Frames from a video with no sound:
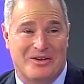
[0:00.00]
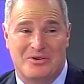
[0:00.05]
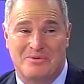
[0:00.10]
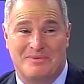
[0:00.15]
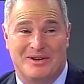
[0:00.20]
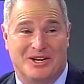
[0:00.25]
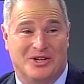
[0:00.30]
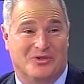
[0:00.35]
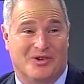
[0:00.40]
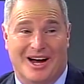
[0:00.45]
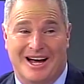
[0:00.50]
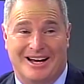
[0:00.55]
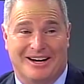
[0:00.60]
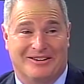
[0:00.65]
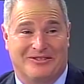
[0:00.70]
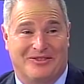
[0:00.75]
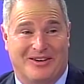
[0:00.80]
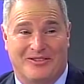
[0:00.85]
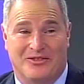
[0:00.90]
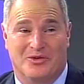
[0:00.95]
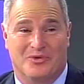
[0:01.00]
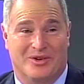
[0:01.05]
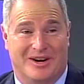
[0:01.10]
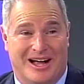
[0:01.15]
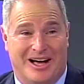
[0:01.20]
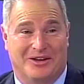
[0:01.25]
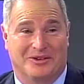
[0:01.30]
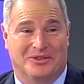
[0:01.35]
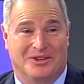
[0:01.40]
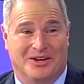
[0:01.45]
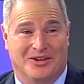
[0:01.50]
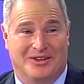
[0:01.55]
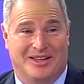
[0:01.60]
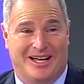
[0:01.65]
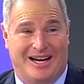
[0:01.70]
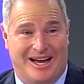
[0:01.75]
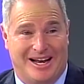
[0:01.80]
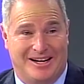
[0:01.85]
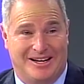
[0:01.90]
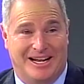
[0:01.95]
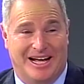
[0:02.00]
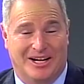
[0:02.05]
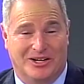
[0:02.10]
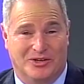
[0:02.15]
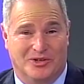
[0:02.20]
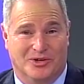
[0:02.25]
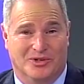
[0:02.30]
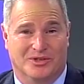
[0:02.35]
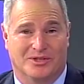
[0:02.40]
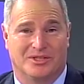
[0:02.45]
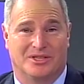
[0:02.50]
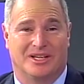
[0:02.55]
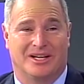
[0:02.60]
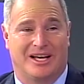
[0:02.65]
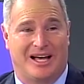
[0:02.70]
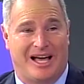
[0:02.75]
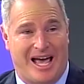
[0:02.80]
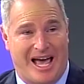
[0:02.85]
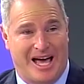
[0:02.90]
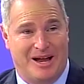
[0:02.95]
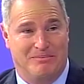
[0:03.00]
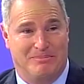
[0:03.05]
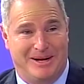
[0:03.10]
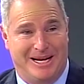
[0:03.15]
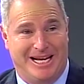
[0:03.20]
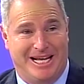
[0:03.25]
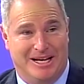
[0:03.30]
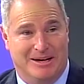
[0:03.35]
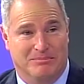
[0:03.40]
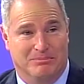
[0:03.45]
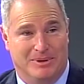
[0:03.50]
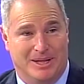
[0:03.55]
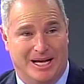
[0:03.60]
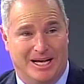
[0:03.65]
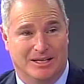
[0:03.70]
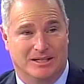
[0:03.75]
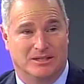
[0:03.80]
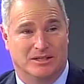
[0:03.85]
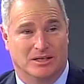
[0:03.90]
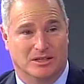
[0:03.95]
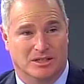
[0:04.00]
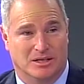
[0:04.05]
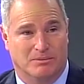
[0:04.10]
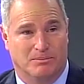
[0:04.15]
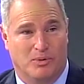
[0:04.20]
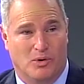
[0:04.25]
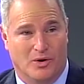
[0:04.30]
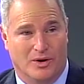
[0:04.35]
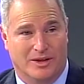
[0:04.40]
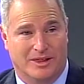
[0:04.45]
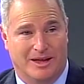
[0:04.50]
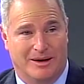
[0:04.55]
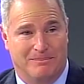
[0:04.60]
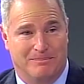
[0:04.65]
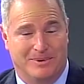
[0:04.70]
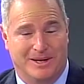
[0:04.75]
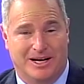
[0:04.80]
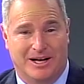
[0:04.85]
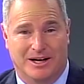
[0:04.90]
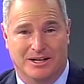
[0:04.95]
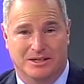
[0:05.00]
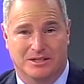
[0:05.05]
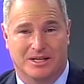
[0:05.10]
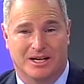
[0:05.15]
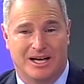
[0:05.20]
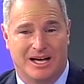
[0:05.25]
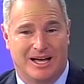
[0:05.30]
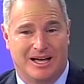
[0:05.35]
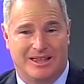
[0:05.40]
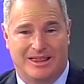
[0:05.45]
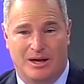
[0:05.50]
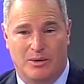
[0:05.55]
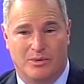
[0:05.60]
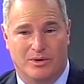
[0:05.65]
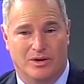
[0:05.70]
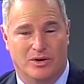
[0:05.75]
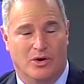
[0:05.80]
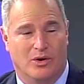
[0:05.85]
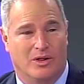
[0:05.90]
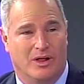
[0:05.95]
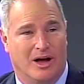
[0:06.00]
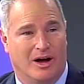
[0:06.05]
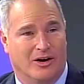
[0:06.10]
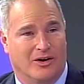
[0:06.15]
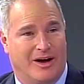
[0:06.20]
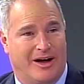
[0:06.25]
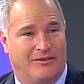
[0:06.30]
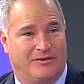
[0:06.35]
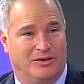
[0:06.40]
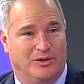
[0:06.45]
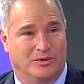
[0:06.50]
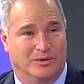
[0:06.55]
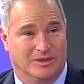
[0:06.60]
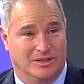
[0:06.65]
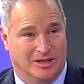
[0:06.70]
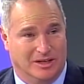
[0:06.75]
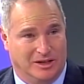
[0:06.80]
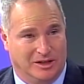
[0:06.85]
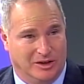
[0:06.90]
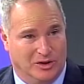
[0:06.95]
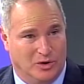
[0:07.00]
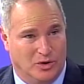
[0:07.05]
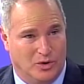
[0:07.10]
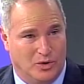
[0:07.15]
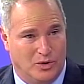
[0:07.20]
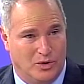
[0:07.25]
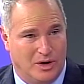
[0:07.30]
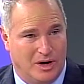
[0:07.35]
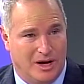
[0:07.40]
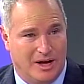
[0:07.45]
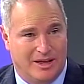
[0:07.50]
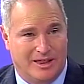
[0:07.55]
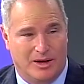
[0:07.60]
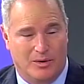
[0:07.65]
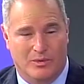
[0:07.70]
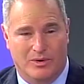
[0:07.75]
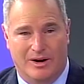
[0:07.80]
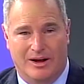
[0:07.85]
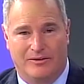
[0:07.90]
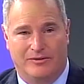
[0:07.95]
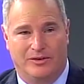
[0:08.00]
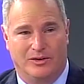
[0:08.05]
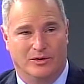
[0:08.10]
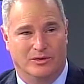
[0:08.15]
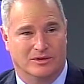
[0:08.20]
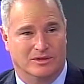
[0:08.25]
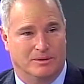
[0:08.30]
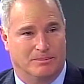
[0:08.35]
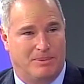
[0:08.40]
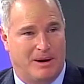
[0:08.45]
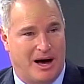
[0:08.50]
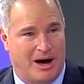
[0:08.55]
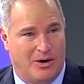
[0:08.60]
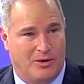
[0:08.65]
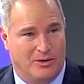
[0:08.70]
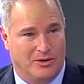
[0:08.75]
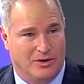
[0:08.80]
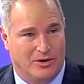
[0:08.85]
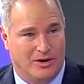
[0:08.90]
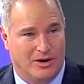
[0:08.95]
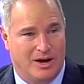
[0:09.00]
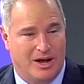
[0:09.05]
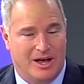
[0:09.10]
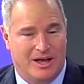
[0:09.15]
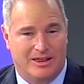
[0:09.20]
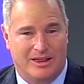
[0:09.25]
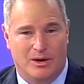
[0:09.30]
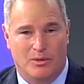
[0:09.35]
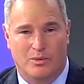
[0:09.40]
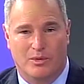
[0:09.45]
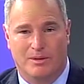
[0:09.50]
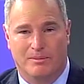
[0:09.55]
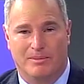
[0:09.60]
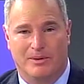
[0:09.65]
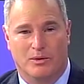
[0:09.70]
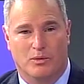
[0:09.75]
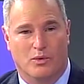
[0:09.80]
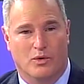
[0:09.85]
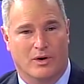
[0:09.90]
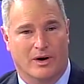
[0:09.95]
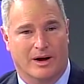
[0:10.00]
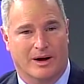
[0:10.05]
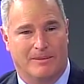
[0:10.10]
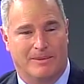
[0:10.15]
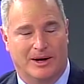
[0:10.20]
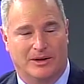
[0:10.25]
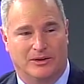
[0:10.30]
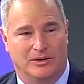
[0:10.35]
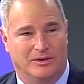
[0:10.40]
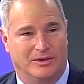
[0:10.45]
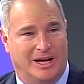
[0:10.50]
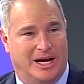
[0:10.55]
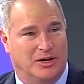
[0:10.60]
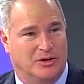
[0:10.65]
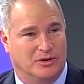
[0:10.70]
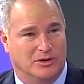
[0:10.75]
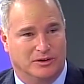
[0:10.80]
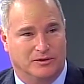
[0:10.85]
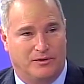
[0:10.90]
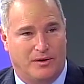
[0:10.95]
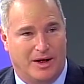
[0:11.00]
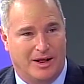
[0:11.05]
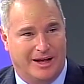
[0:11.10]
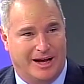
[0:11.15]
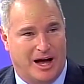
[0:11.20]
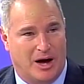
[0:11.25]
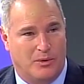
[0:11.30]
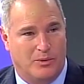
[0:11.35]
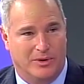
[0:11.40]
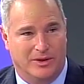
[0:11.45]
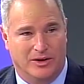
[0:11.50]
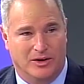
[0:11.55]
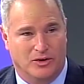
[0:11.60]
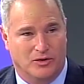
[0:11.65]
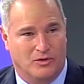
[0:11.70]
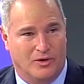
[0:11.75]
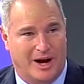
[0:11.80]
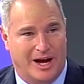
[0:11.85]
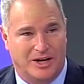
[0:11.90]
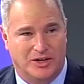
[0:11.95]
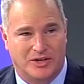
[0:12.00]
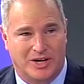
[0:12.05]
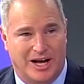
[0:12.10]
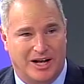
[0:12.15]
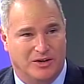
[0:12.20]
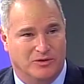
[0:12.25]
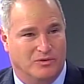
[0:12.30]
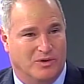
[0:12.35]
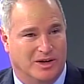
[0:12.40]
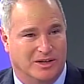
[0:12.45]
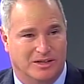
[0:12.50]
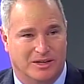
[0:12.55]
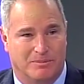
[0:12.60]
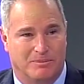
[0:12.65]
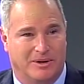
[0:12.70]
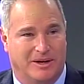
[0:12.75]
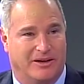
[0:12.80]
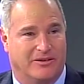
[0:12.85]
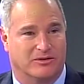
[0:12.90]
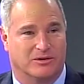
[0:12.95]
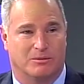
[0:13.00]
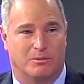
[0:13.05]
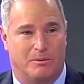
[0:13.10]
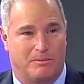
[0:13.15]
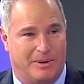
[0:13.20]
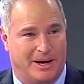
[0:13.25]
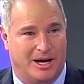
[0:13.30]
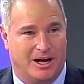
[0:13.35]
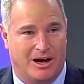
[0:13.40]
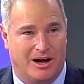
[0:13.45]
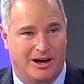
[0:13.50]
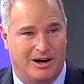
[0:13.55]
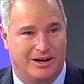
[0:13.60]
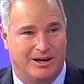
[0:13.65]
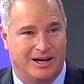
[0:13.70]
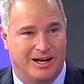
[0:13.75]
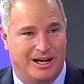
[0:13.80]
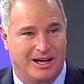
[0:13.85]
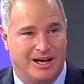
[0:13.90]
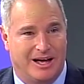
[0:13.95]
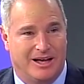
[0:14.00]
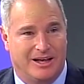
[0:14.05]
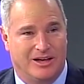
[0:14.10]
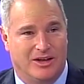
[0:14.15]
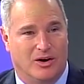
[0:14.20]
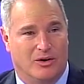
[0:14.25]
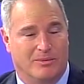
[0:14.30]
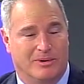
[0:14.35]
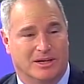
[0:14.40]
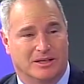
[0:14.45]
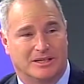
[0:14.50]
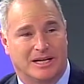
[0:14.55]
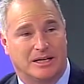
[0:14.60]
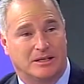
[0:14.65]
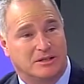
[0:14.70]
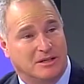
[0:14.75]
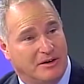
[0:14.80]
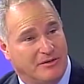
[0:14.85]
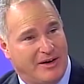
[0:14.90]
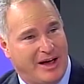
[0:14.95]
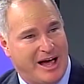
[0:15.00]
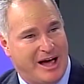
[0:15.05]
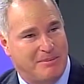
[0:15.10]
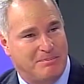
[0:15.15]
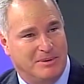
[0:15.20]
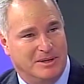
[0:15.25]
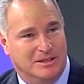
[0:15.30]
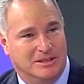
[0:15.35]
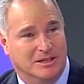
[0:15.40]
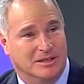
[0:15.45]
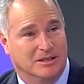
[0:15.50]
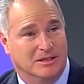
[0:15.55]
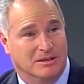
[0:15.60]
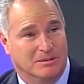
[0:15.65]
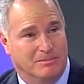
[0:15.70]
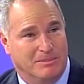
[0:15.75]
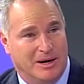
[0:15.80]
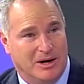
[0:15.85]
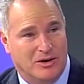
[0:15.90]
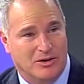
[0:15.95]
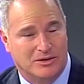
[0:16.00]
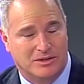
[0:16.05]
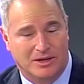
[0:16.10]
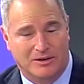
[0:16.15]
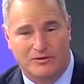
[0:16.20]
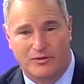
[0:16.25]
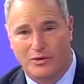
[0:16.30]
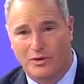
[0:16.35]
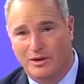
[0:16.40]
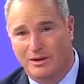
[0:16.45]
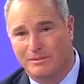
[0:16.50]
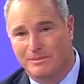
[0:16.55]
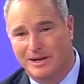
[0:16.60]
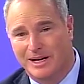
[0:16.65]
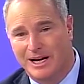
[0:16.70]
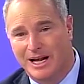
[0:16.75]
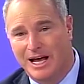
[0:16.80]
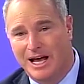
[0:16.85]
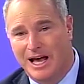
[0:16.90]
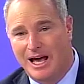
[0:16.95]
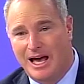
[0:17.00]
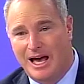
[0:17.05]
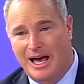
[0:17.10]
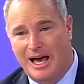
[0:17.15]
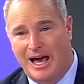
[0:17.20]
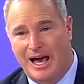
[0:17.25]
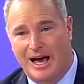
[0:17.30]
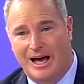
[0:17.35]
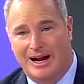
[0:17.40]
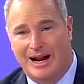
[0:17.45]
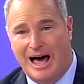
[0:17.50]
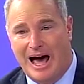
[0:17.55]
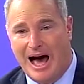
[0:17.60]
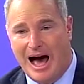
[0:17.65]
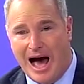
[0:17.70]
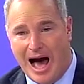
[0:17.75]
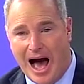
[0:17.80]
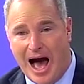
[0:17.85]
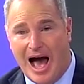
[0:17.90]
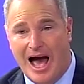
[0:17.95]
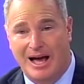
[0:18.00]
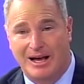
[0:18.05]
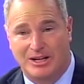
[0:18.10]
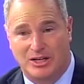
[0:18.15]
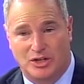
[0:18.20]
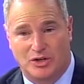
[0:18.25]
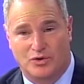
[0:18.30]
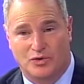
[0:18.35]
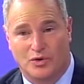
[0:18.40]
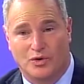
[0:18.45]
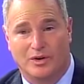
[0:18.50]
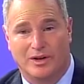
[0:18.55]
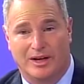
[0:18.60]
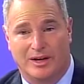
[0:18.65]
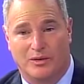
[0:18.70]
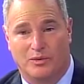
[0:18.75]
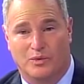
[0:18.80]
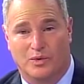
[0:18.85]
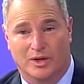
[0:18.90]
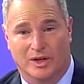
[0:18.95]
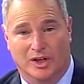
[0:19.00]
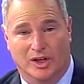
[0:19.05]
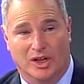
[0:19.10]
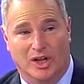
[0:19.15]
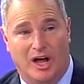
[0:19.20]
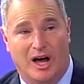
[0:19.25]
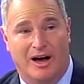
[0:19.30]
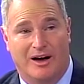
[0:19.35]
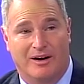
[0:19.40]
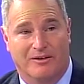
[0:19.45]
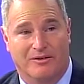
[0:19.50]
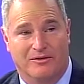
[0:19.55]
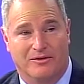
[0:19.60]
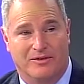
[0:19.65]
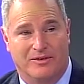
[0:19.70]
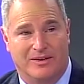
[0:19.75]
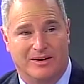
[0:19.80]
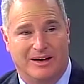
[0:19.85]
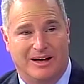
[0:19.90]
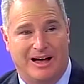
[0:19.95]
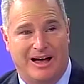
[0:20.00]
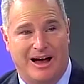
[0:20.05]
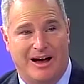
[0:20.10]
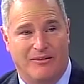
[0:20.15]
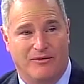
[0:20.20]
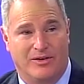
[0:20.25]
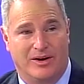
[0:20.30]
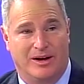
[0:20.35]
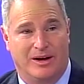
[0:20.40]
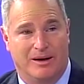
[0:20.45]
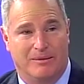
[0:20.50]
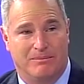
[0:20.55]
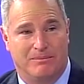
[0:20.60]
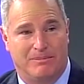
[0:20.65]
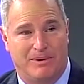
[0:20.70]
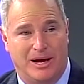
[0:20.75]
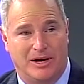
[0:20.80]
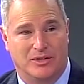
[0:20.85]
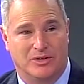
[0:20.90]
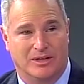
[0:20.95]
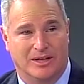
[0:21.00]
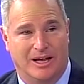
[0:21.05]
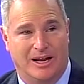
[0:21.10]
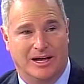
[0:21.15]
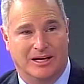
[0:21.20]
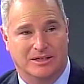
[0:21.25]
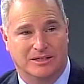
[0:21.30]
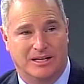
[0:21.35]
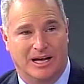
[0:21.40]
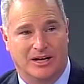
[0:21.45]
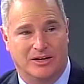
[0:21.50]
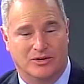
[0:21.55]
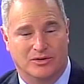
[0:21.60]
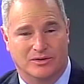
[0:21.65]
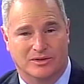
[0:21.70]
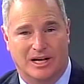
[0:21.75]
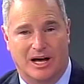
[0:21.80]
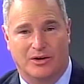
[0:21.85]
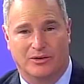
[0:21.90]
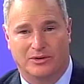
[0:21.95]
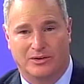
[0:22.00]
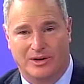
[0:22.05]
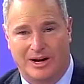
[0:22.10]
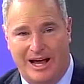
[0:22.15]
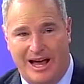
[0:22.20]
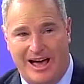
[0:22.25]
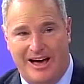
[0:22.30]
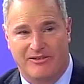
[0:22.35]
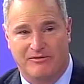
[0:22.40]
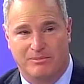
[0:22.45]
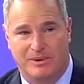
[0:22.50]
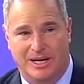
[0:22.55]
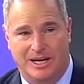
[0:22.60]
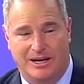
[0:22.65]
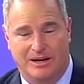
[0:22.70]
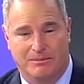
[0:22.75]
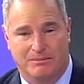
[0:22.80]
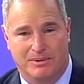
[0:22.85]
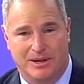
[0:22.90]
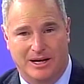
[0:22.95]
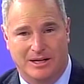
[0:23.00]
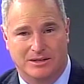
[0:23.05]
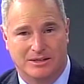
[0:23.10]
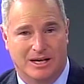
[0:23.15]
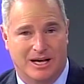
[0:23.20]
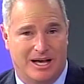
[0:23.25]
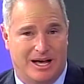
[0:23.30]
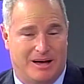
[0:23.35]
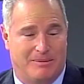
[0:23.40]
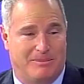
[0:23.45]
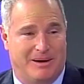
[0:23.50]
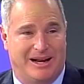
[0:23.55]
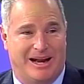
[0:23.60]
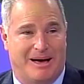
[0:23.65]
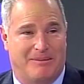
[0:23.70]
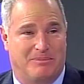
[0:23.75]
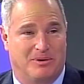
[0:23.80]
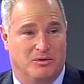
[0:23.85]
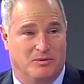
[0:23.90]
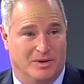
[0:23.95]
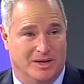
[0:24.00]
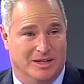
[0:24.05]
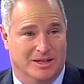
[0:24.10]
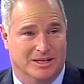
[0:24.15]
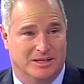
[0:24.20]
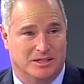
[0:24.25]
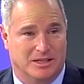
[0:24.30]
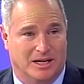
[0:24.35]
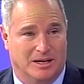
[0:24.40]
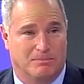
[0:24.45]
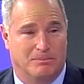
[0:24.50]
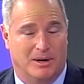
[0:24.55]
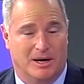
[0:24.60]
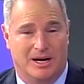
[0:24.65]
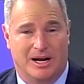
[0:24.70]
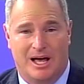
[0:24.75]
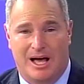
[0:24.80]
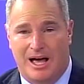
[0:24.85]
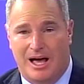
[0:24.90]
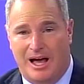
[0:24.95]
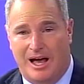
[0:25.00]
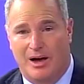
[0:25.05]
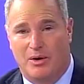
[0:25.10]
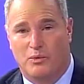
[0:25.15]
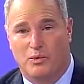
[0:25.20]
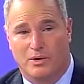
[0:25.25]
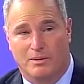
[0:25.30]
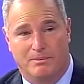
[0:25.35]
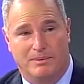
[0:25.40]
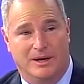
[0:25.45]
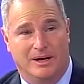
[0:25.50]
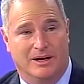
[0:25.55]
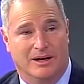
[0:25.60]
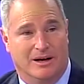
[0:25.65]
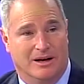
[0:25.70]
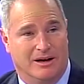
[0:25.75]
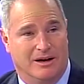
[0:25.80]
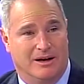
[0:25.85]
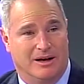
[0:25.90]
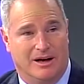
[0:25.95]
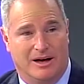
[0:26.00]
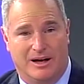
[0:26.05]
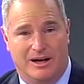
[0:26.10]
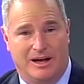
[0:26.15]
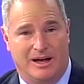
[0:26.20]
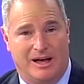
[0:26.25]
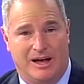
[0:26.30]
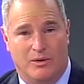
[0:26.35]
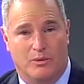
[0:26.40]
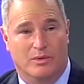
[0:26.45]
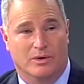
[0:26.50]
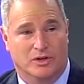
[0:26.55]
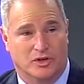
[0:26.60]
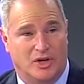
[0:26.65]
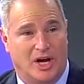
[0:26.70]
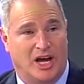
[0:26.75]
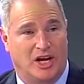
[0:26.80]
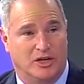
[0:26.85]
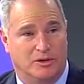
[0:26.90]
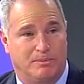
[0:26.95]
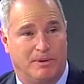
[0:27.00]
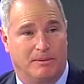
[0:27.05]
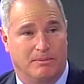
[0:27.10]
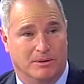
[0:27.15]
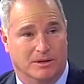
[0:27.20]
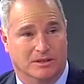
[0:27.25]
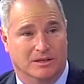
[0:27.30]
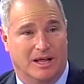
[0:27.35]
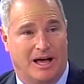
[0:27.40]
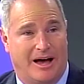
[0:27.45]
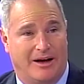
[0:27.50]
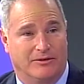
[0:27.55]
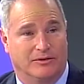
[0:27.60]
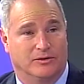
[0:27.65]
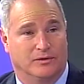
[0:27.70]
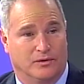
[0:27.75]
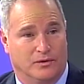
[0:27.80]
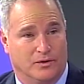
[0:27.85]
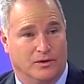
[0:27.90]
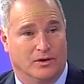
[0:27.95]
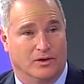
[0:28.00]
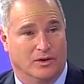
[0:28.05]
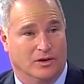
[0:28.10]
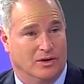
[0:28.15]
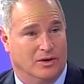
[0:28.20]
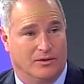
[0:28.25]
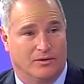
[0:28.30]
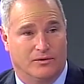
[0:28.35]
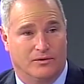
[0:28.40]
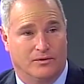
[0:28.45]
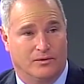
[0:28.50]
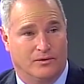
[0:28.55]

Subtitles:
It would be great if everyone out there that had dentures had mini implants to support them, because they would no longer have to use the glue, they wouldn't have to use the powder, they wouldn't be worrying about their dentures falling out when their grandchild runs up and gives them a big hug, you know, because that stuff happens and it's embarrassing for them. And I truly would love every patient that has dentures out there to have mini implants. It may not be realistic, but it would be, it will change people's lives forever.